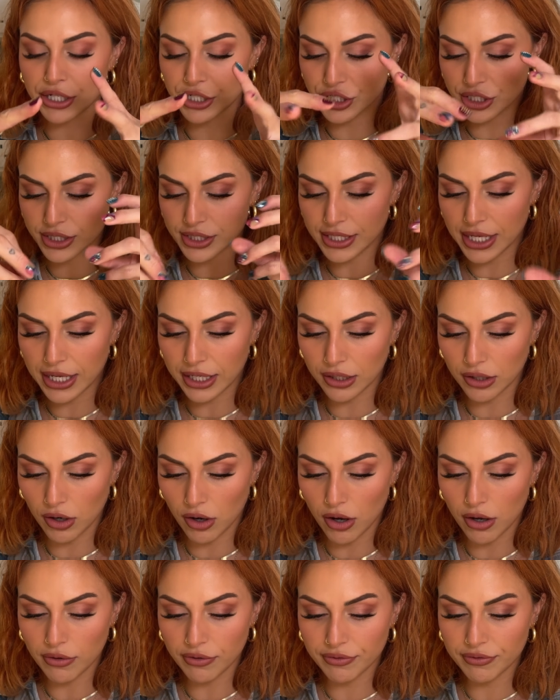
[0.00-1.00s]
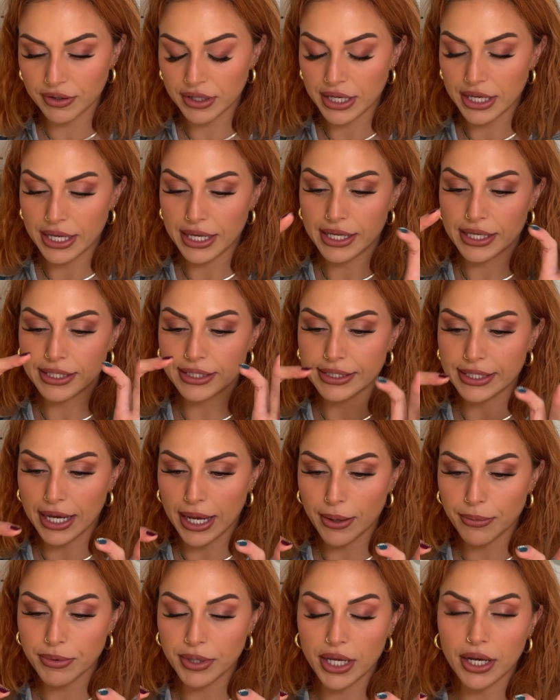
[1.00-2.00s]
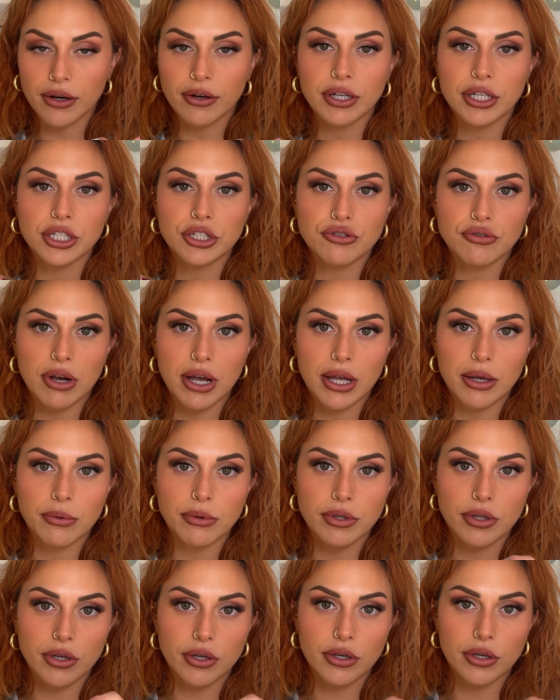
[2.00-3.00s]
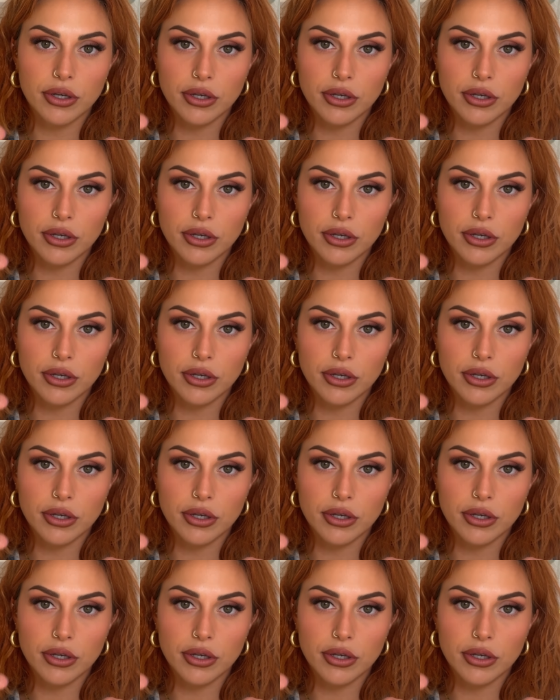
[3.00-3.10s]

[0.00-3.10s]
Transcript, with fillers: Just take it off, dab the area dry with a